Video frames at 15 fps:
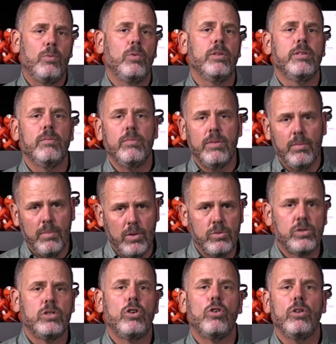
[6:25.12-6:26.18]
and I want the
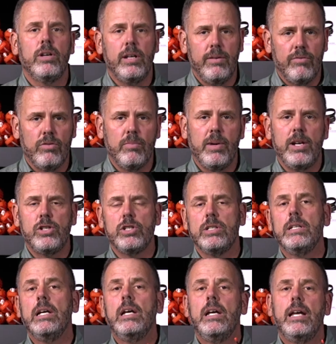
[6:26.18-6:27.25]
most current information.